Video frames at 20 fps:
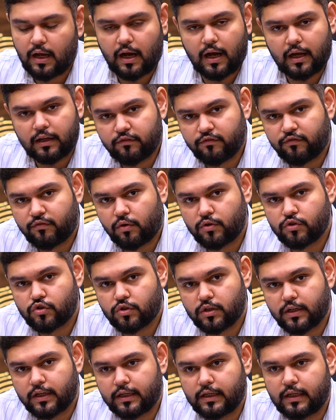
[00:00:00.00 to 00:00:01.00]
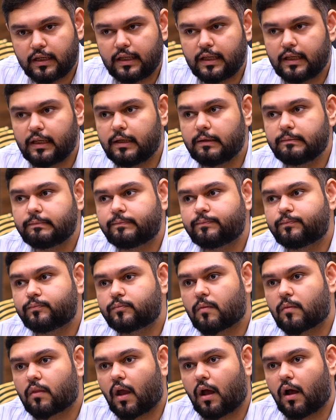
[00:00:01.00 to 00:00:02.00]
Unfortunately,
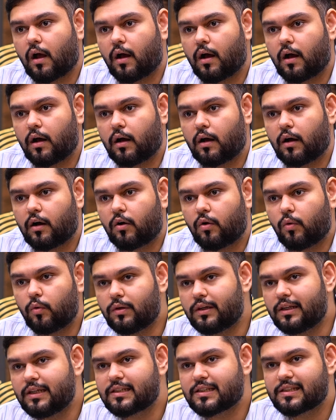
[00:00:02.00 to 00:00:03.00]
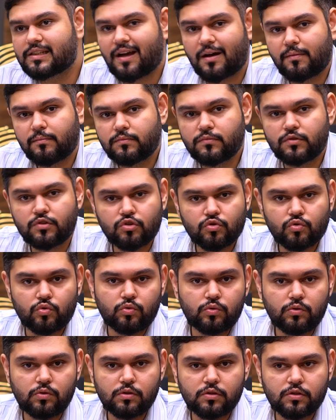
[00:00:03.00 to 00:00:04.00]
only some
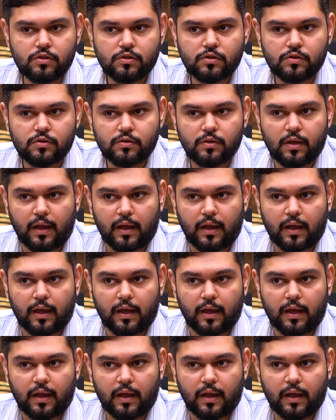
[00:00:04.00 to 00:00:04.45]
schools,